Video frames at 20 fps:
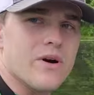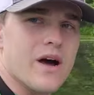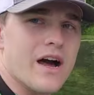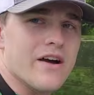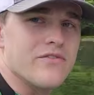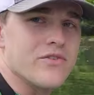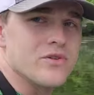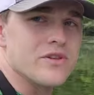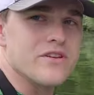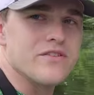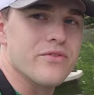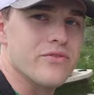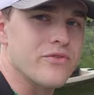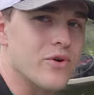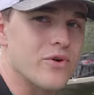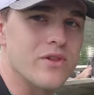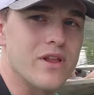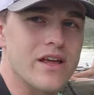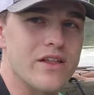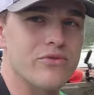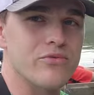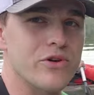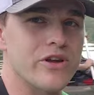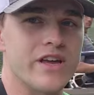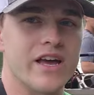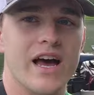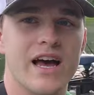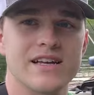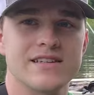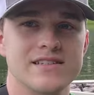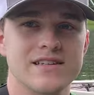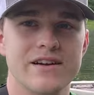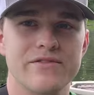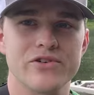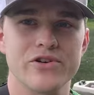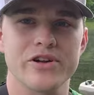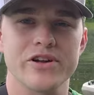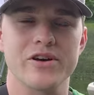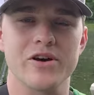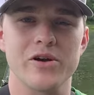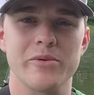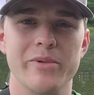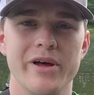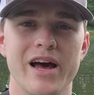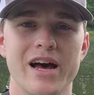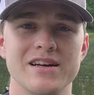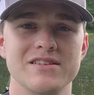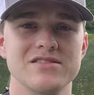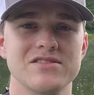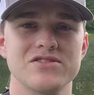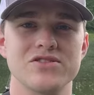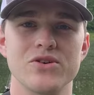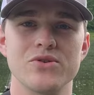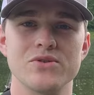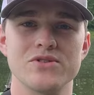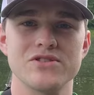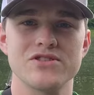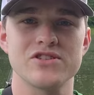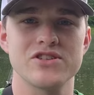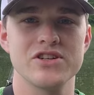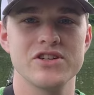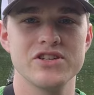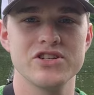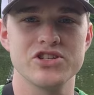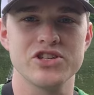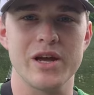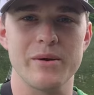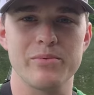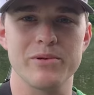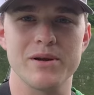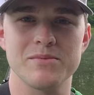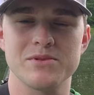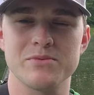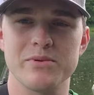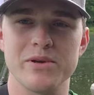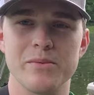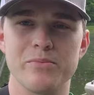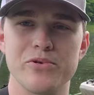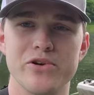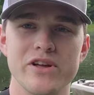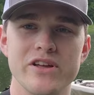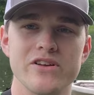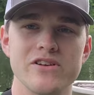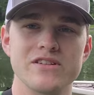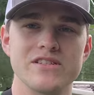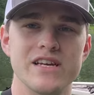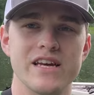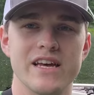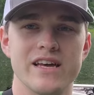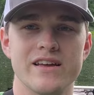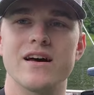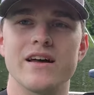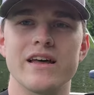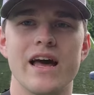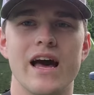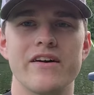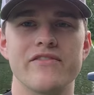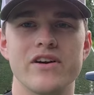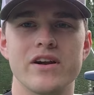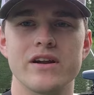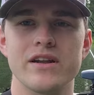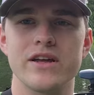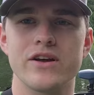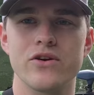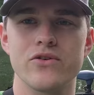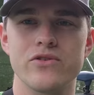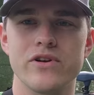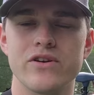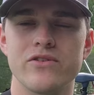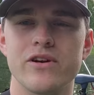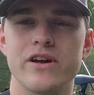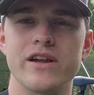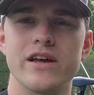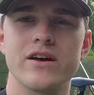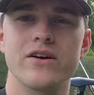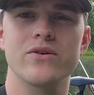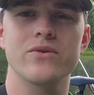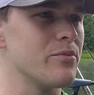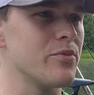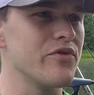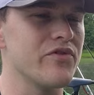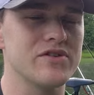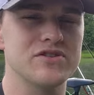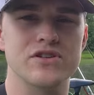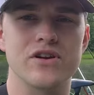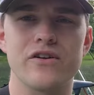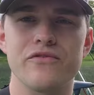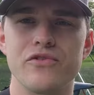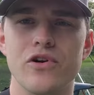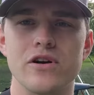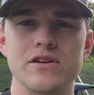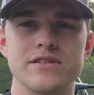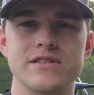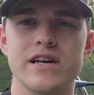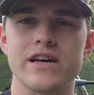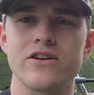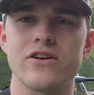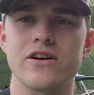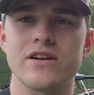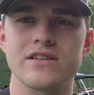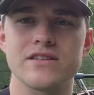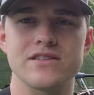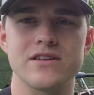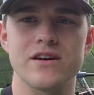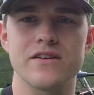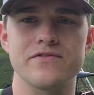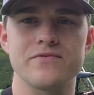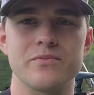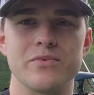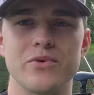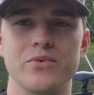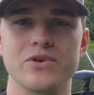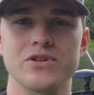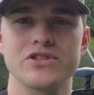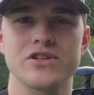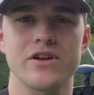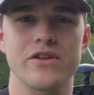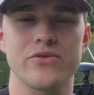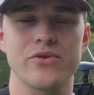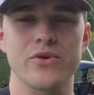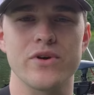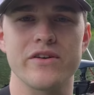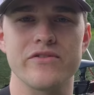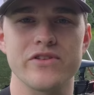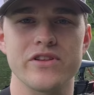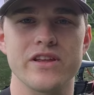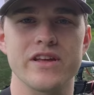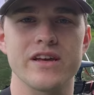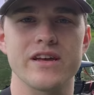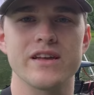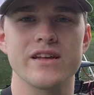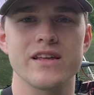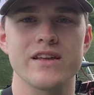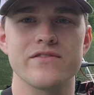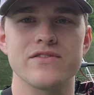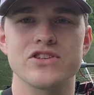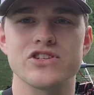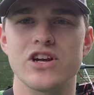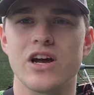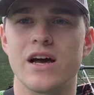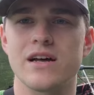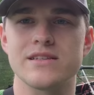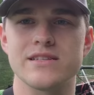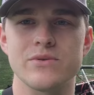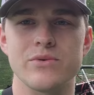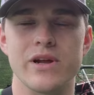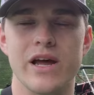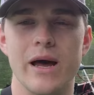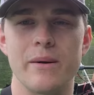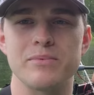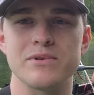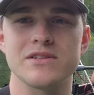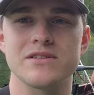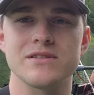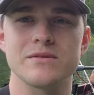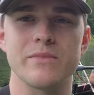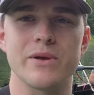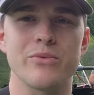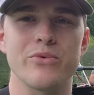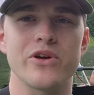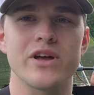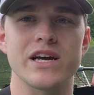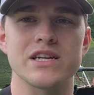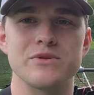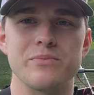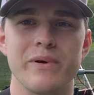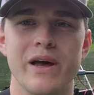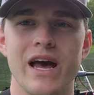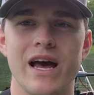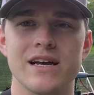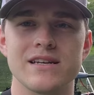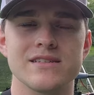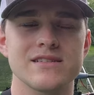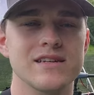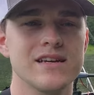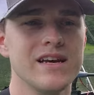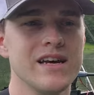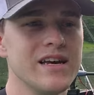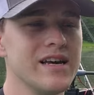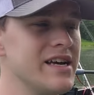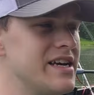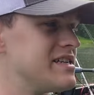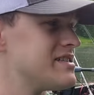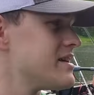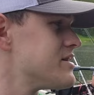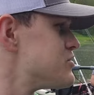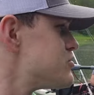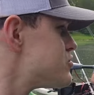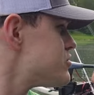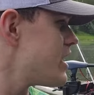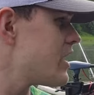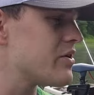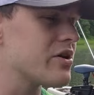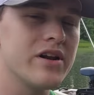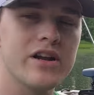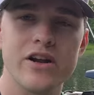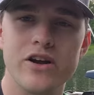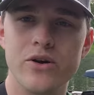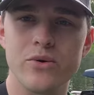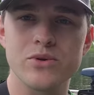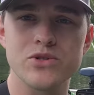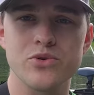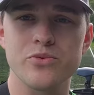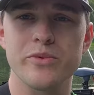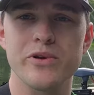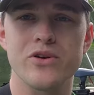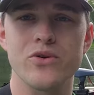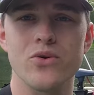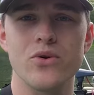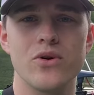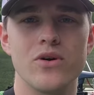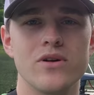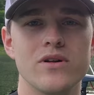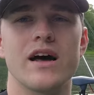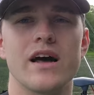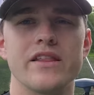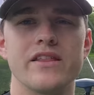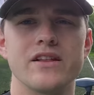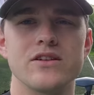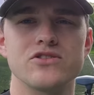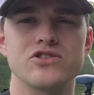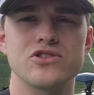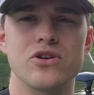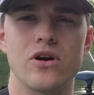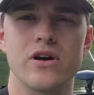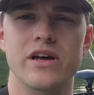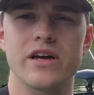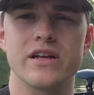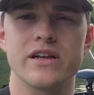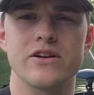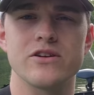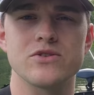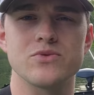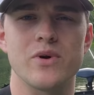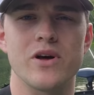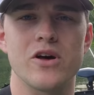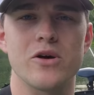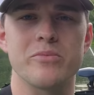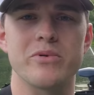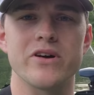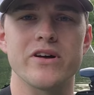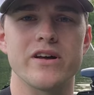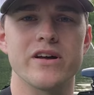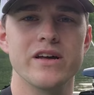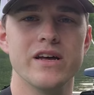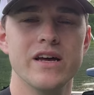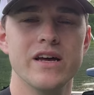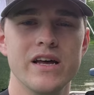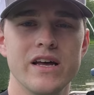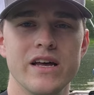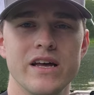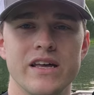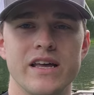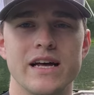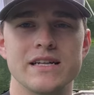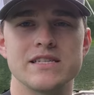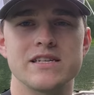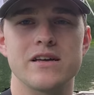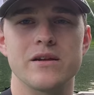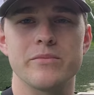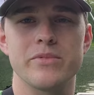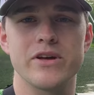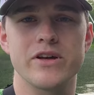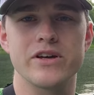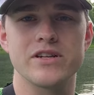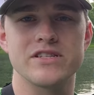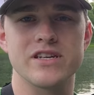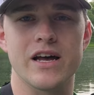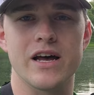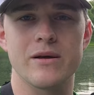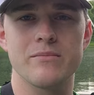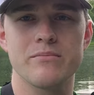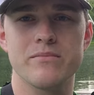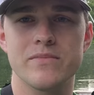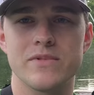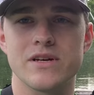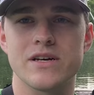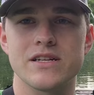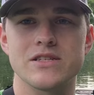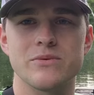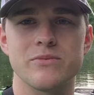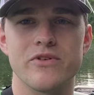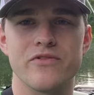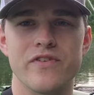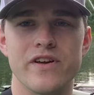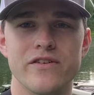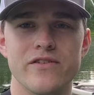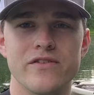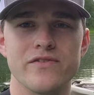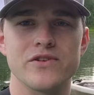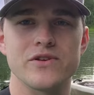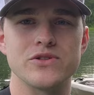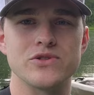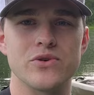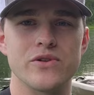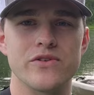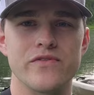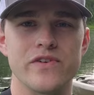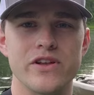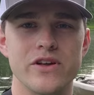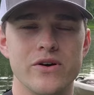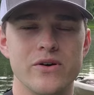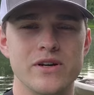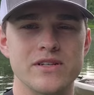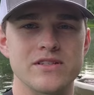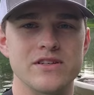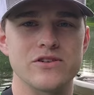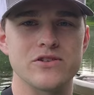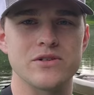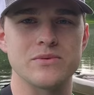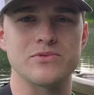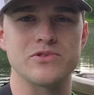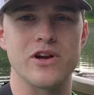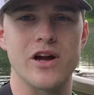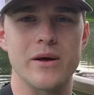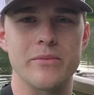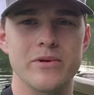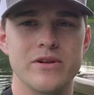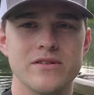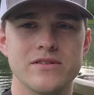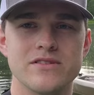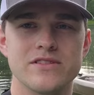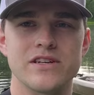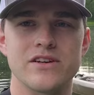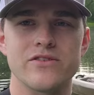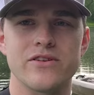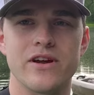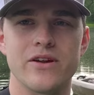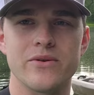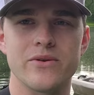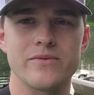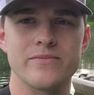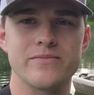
I've only thrown like three casts and I've already caught a bass, so it's shaping up to be a pretty good day. But yeah, I've got a neko rig right now. We've also got frogs tied on and stuff, but we're just gonna throw everything, give it a shot, see what happens. Maybe we catch bass. He said there's trout in here, which would be cool. I think there's saugeye in here as well, but yeah, it's gonna be a good time. Uh, do me a favor, if you enjoy the video, consider subscribing, stick around.